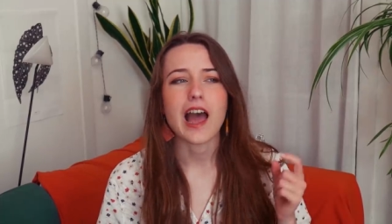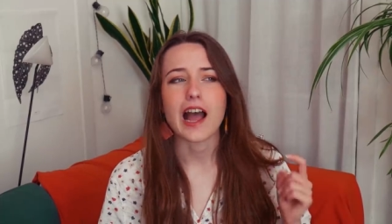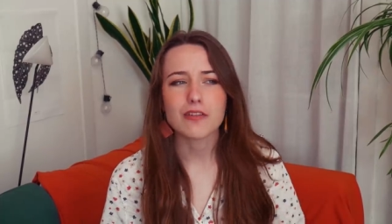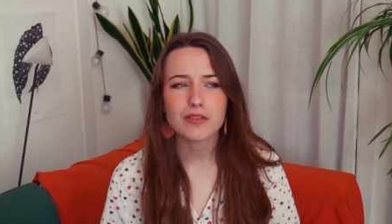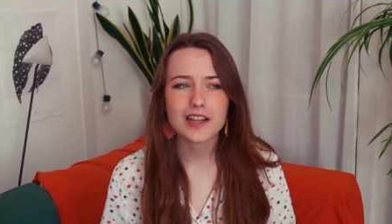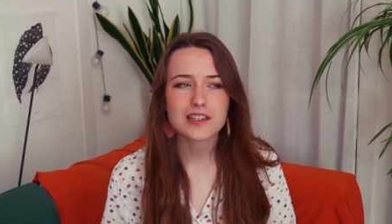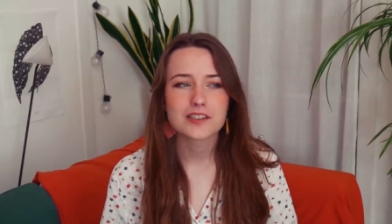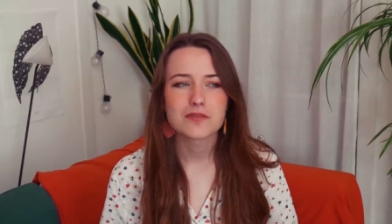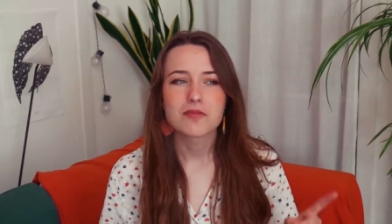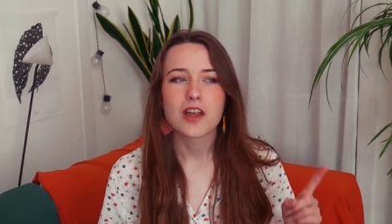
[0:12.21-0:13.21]
I read
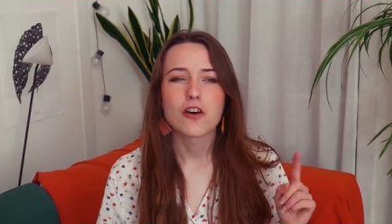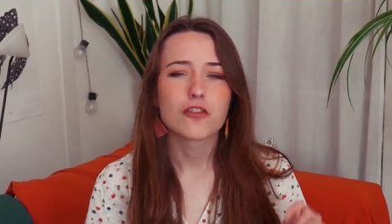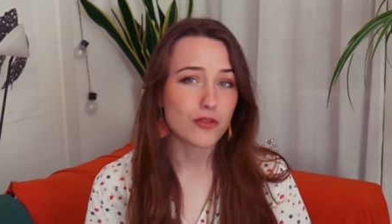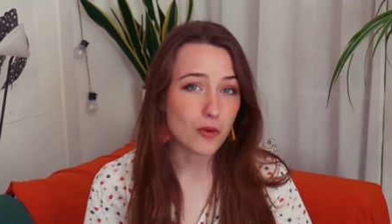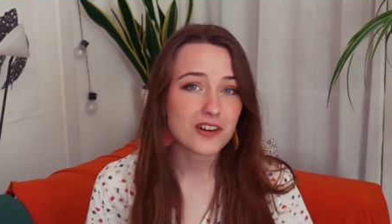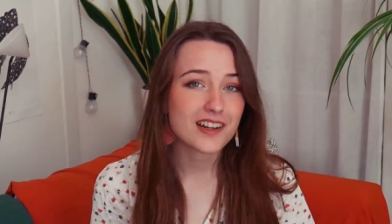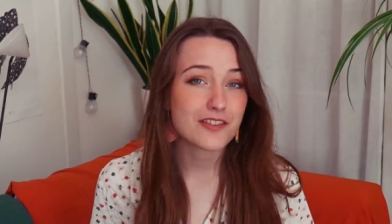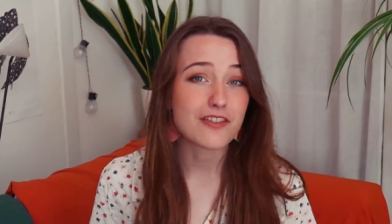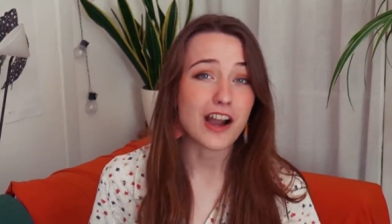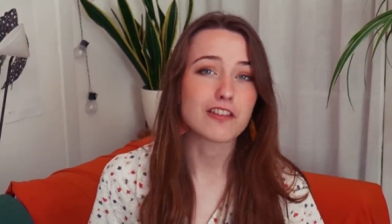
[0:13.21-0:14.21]

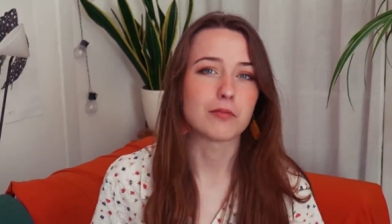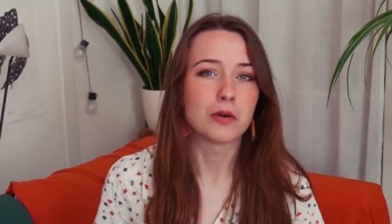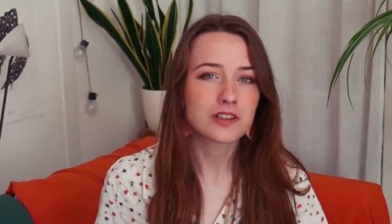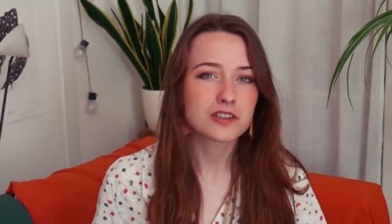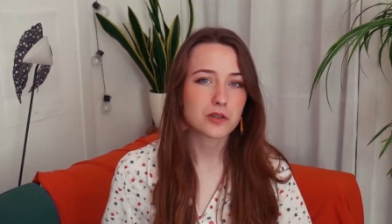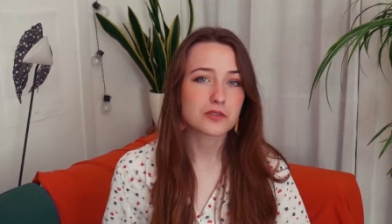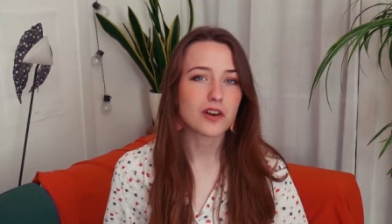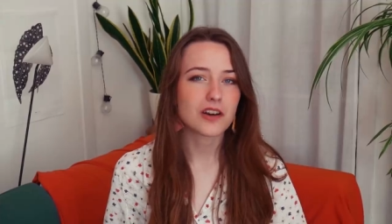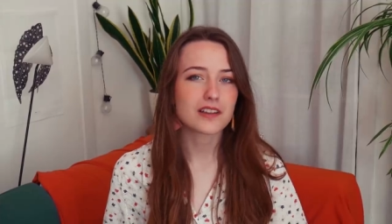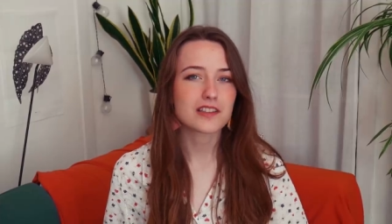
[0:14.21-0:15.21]
45 books so
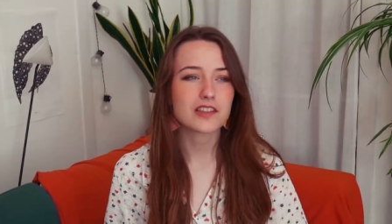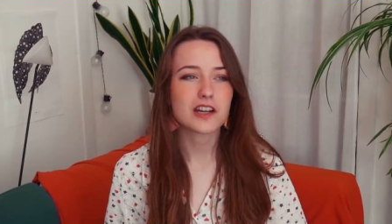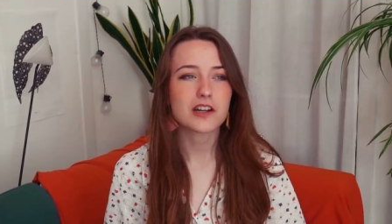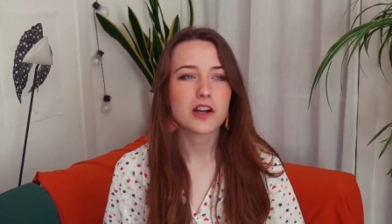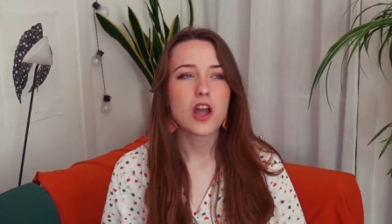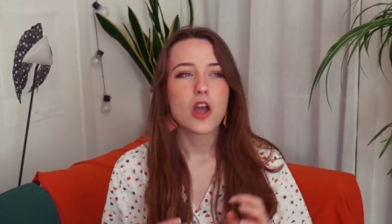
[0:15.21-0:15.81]
far this year,